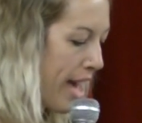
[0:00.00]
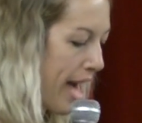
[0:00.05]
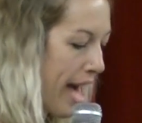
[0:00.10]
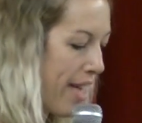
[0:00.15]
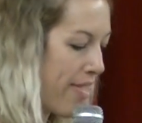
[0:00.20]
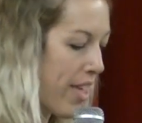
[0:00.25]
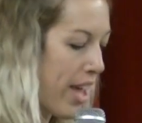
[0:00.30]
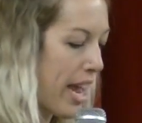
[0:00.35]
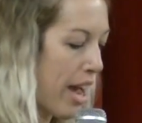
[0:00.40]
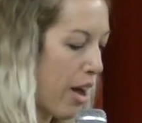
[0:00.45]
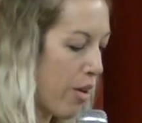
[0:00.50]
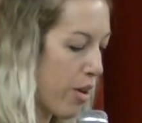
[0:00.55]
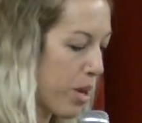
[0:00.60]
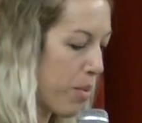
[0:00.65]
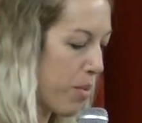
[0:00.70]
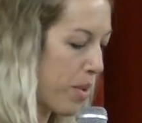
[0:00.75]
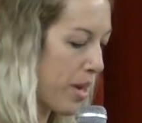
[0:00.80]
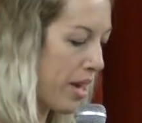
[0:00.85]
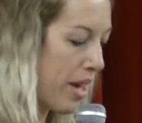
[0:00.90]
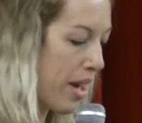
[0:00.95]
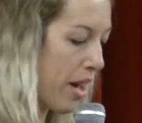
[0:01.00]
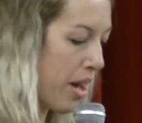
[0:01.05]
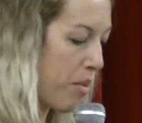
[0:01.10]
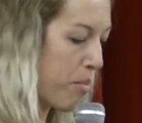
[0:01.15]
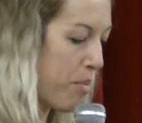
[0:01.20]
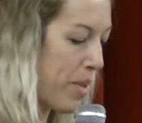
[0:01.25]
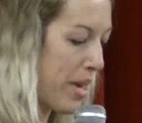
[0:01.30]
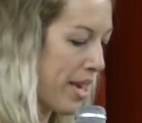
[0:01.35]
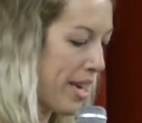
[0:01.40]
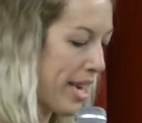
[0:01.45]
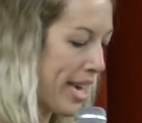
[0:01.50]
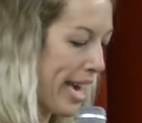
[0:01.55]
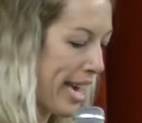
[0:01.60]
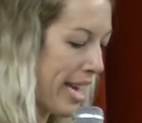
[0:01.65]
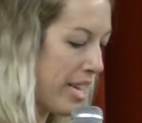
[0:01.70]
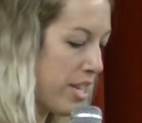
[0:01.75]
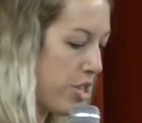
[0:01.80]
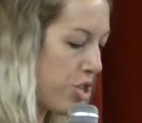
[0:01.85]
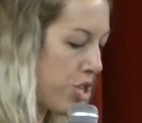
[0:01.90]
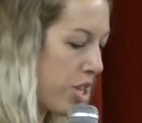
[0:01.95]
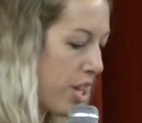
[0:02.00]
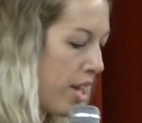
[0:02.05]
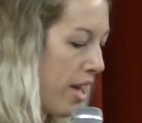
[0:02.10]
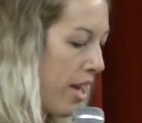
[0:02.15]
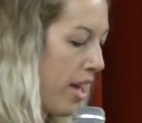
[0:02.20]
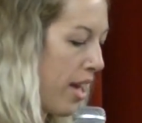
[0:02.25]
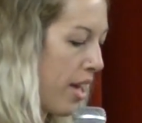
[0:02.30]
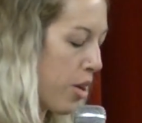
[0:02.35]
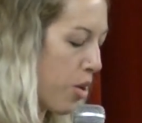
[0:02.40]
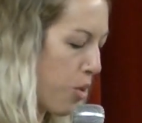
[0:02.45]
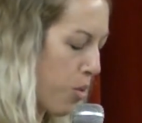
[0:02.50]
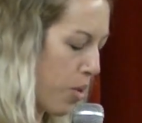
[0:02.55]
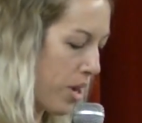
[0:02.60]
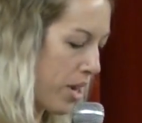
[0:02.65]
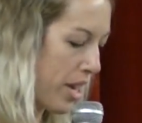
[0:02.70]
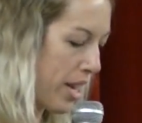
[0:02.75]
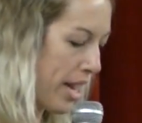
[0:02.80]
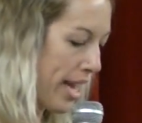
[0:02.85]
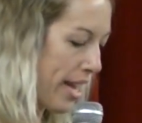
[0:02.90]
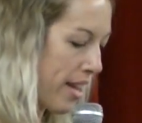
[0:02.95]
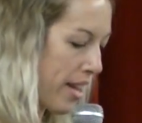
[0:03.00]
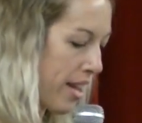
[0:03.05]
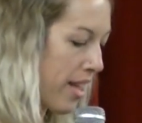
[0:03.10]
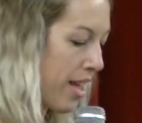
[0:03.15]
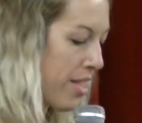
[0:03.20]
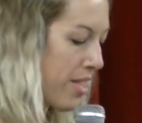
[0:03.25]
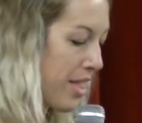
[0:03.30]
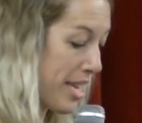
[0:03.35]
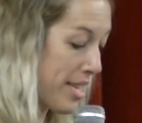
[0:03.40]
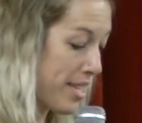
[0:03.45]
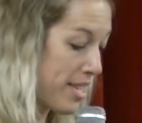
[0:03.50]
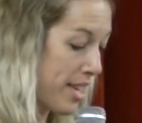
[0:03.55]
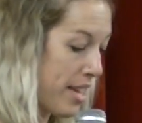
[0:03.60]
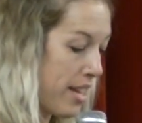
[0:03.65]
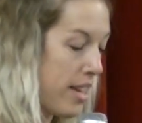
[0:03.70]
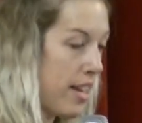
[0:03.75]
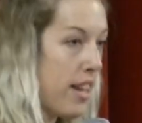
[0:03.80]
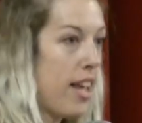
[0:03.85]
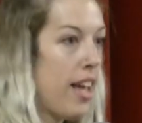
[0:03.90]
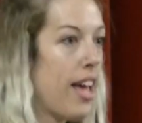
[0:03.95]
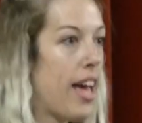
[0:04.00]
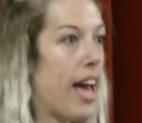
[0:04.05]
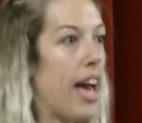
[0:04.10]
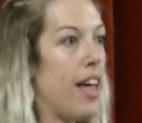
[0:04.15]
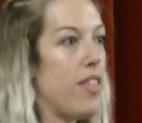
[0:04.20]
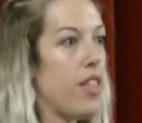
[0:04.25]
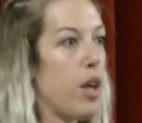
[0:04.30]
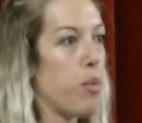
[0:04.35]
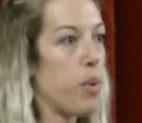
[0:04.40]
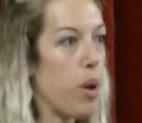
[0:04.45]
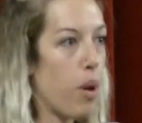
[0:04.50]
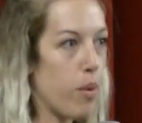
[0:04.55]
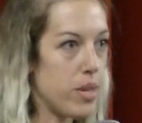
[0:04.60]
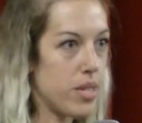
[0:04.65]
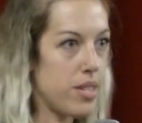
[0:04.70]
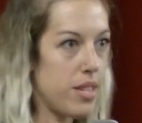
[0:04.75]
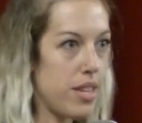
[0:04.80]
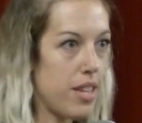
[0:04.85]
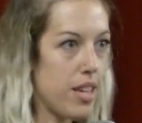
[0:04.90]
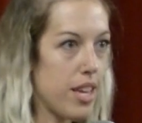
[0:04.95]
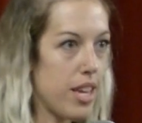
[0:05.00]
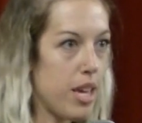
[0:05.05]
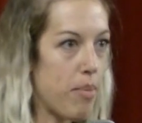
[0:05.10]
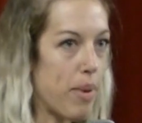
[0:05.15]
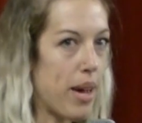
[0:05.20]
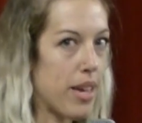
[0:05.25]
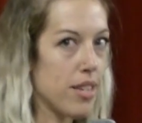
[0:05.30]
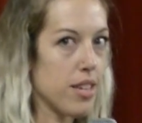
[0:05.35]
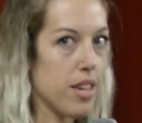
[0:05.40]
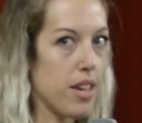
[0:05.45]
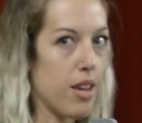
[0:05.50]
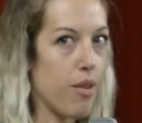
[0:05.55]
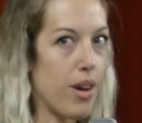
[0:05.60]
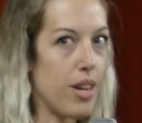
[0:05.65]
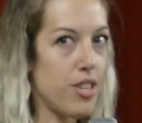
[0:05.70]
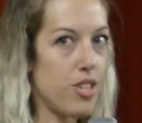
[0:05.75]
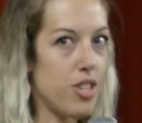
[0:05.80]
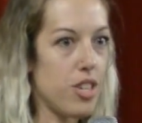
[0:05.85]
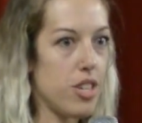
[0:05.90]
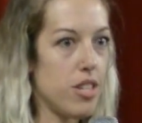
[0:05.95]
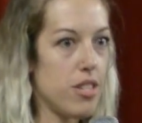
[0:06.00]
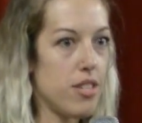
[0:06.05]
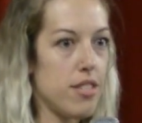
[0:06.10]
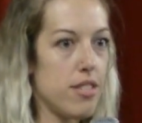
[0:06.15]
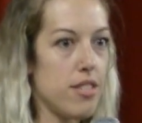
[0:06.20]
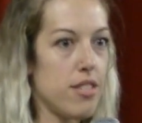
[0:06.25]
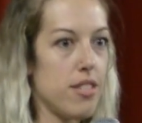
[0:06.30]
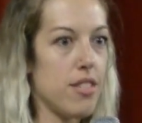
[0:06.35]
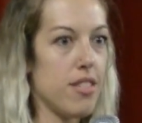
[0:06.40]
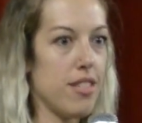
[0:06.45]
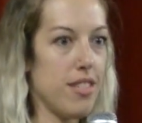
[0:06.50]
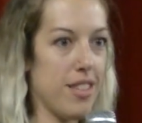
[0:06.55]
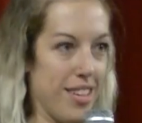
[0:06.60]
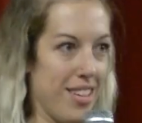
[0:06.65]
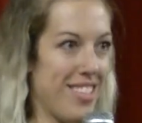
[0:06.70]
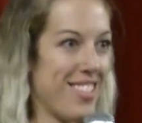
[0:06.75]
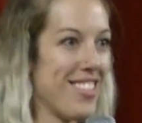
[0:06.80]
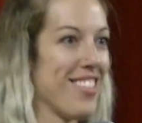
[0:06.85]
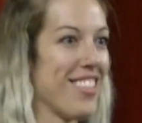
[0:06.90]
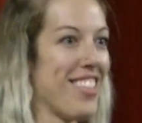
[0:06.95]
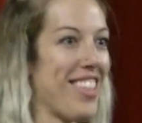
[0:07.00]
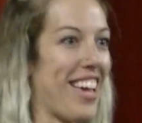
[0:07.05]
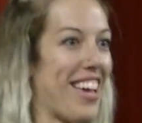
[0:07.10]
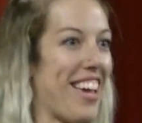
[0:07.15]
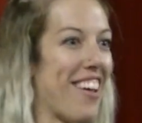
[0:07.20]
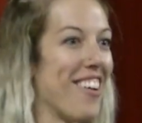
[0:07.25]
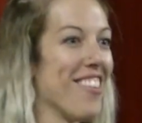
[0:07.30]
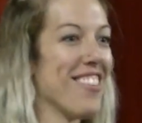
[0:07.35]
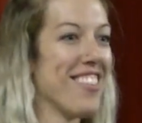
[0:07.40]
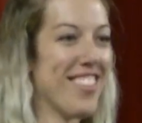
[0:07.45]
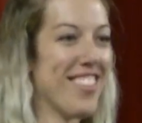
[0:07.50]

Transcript: And then how can we be engaged, coordinate, listen, and then we always need to keep asking questions. Thank you.